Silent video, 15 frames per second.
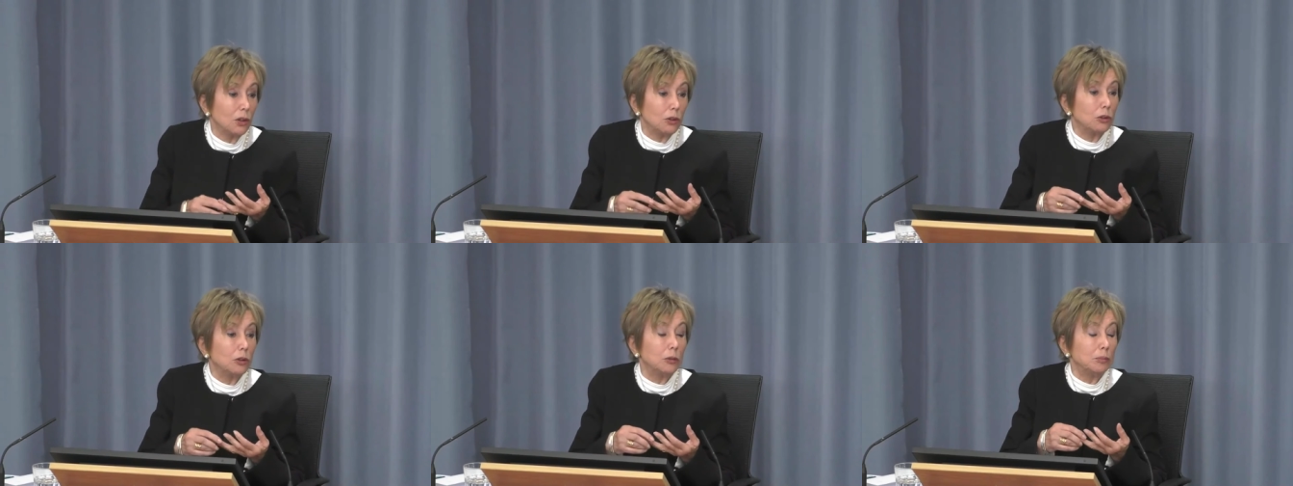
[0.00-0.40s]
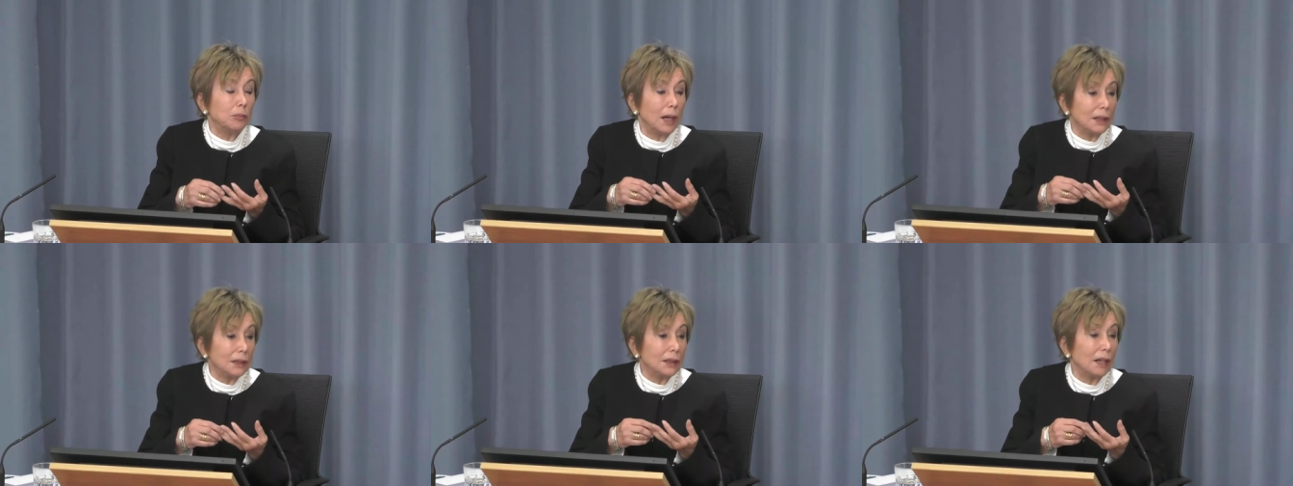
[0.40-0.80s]
or
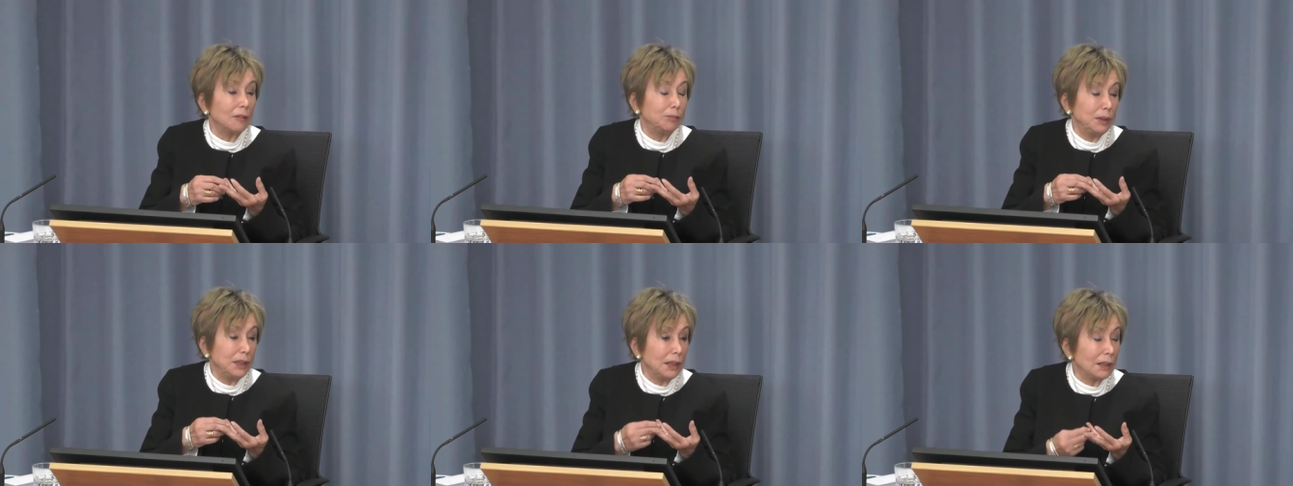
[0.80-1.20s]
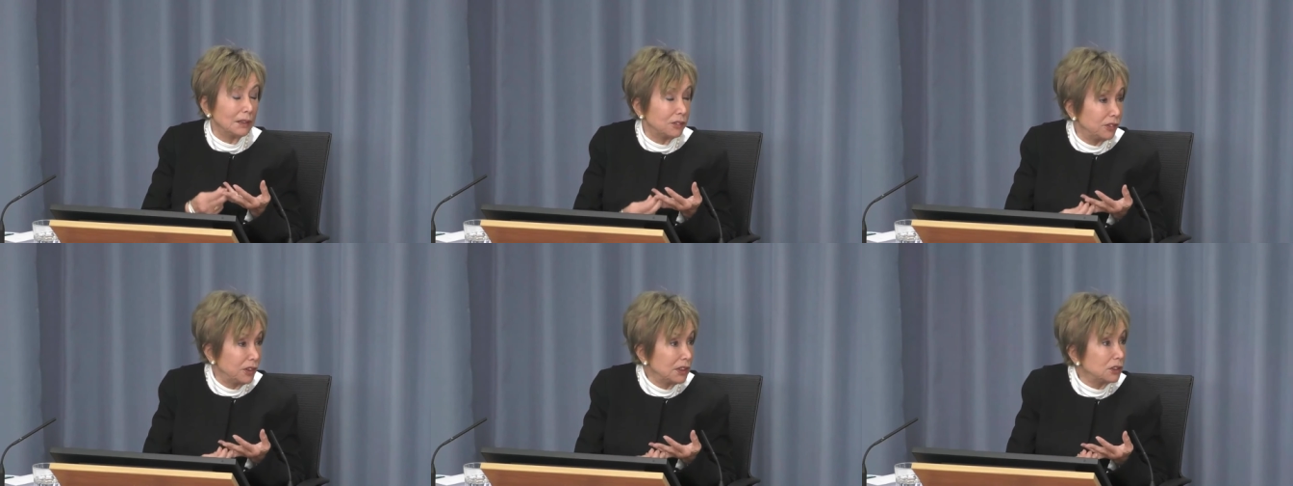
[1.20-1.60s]
might have been at
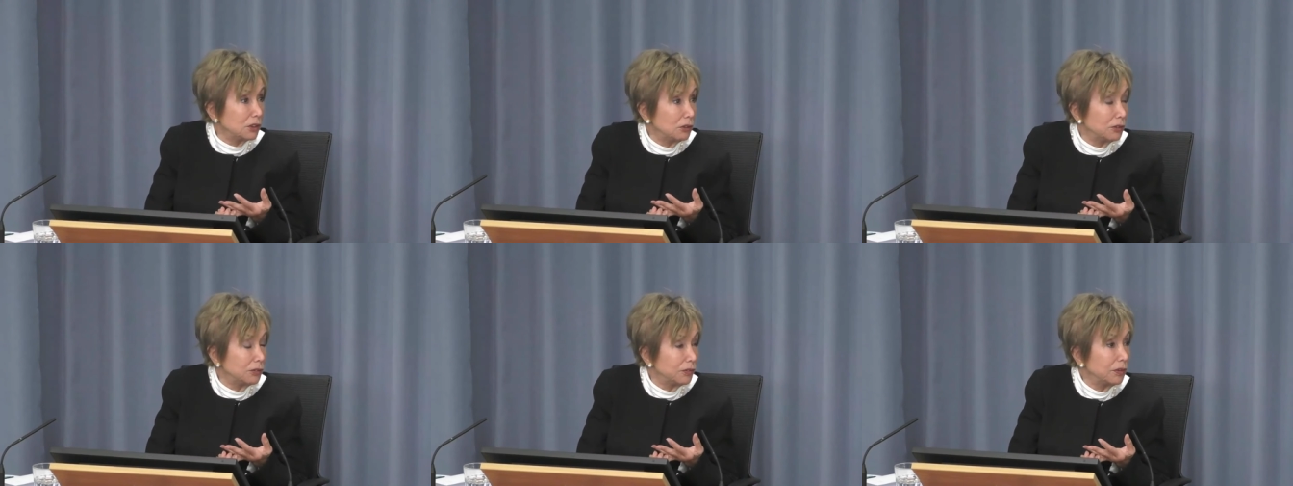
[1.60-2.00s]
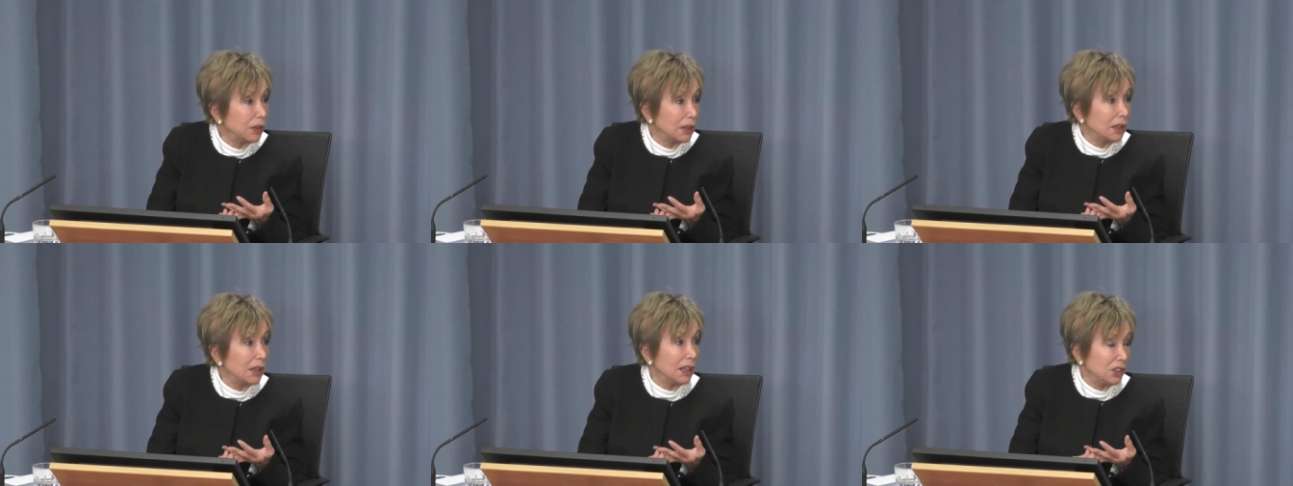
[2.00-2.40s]
risk of
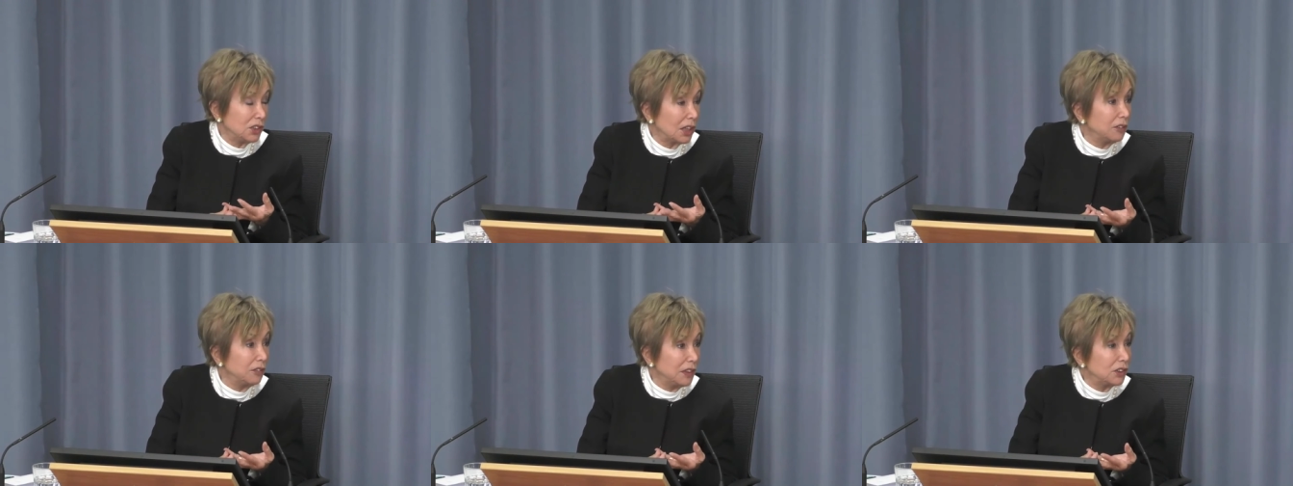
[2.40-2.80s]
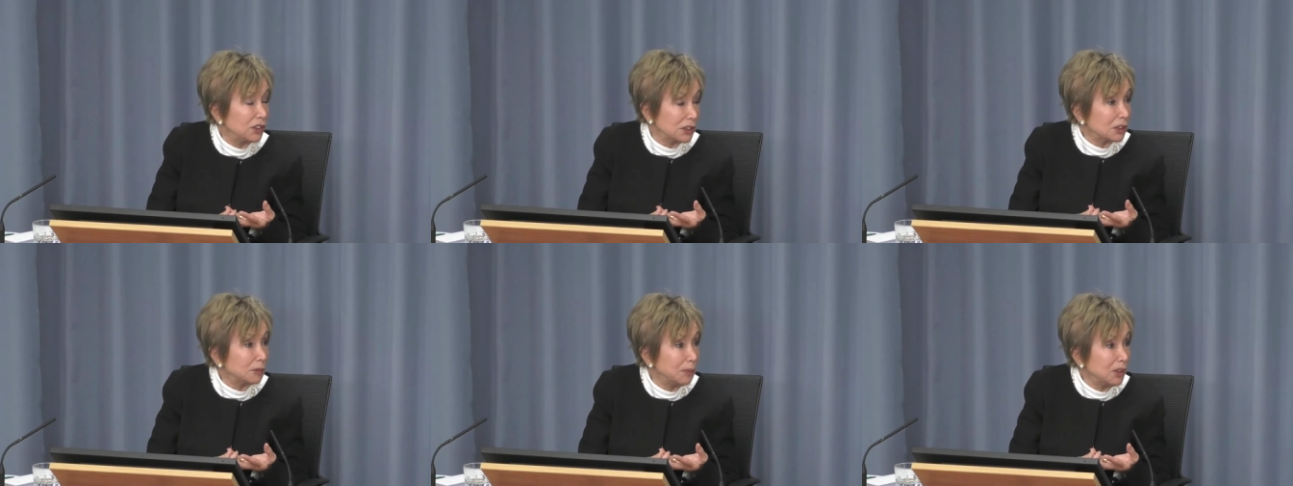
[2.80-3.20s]
HIV
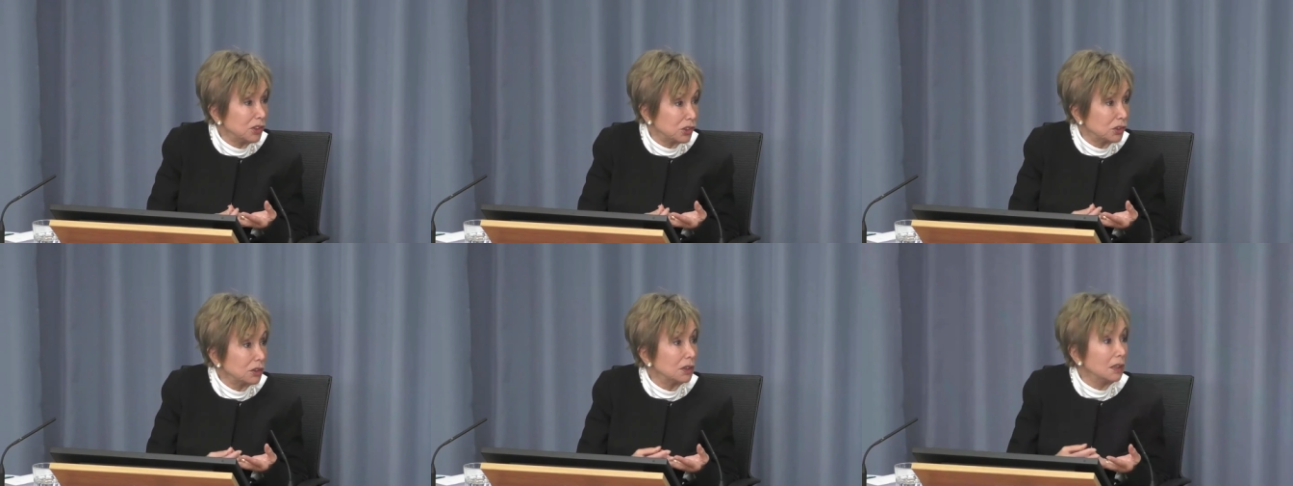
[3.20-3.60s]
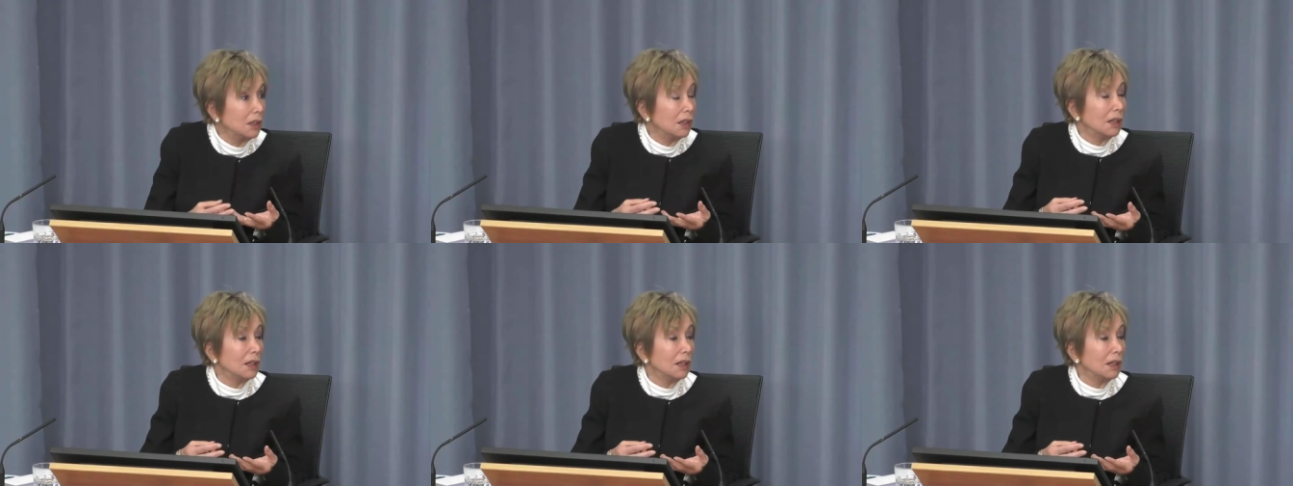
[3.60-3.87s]
transmission.